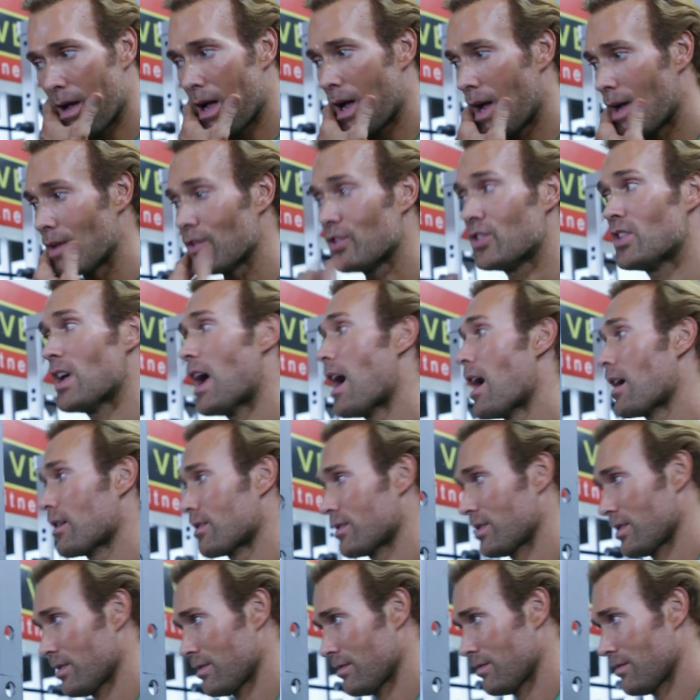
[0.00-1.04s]
I was shocked,
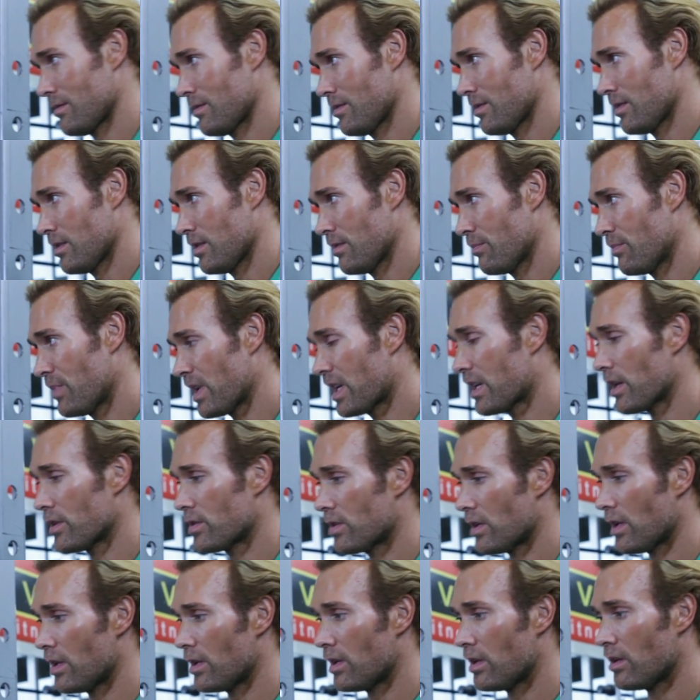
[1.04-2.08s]

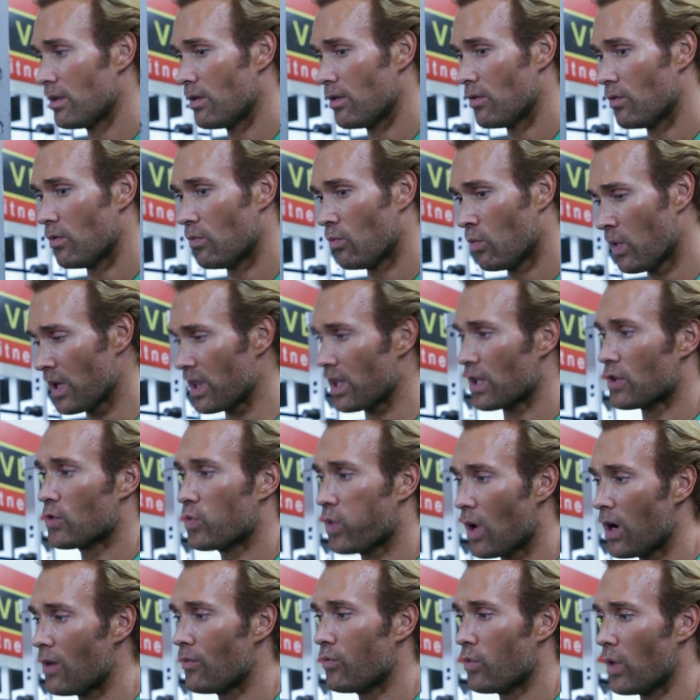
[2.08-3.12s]
because with a
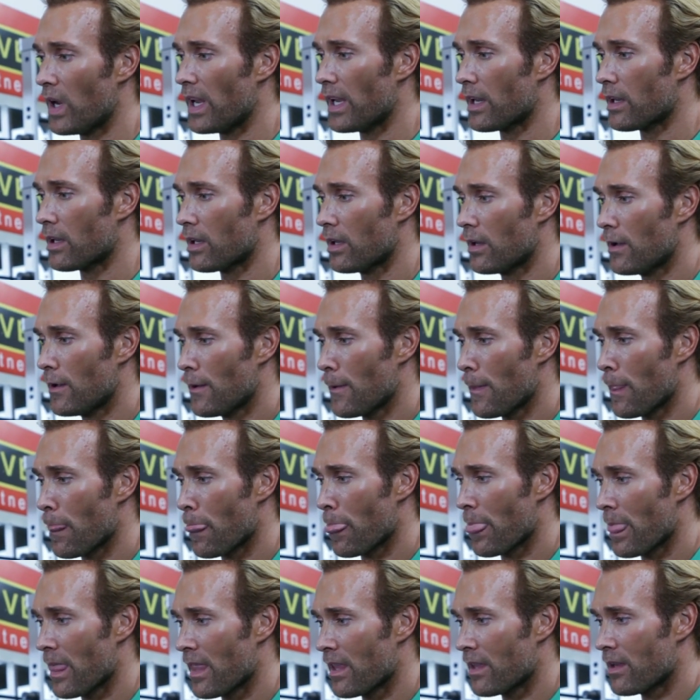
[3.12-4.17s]
12-week
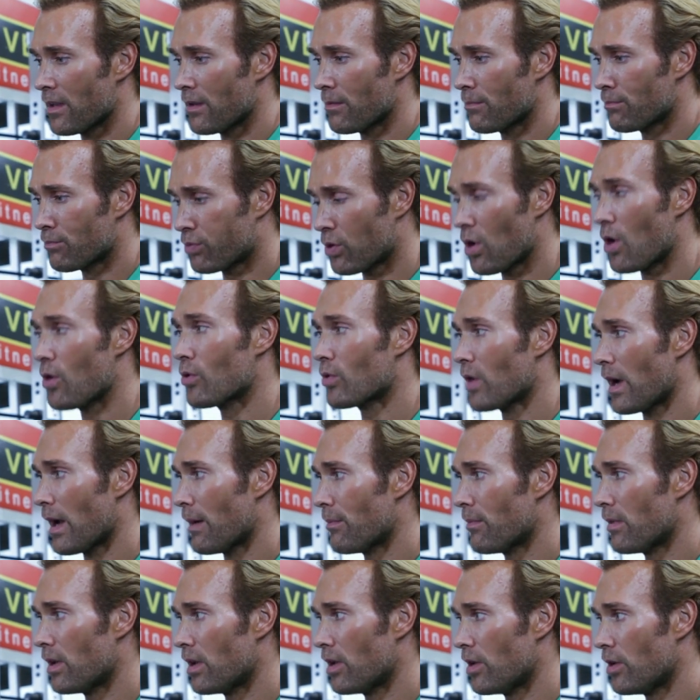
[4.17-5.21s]

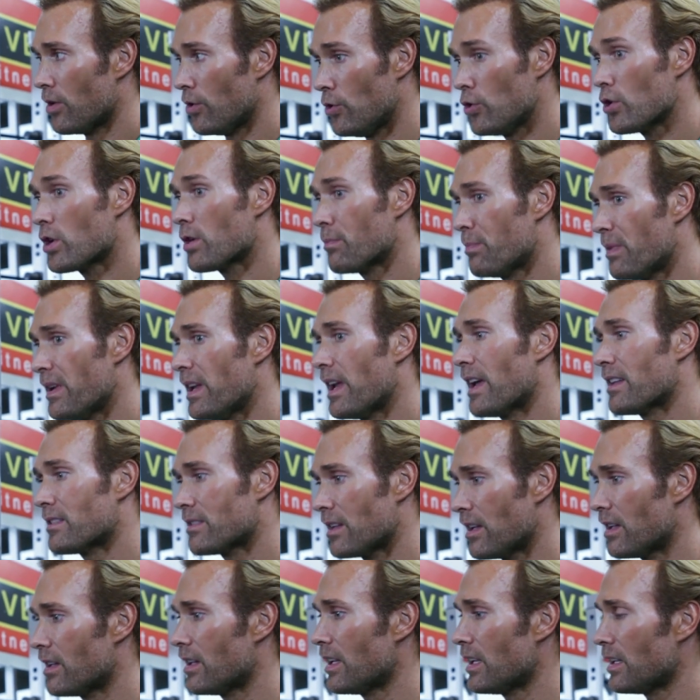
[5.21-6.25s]
program, you could be at
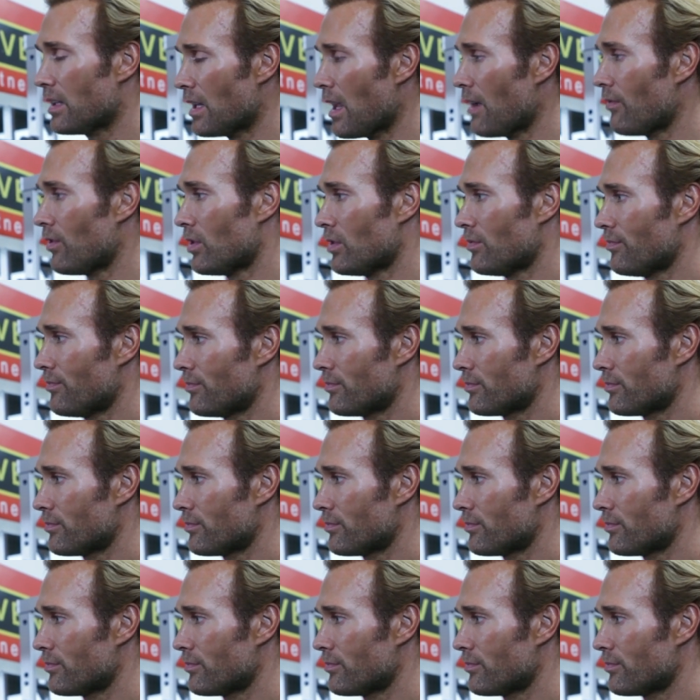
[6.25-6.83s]
the elite level.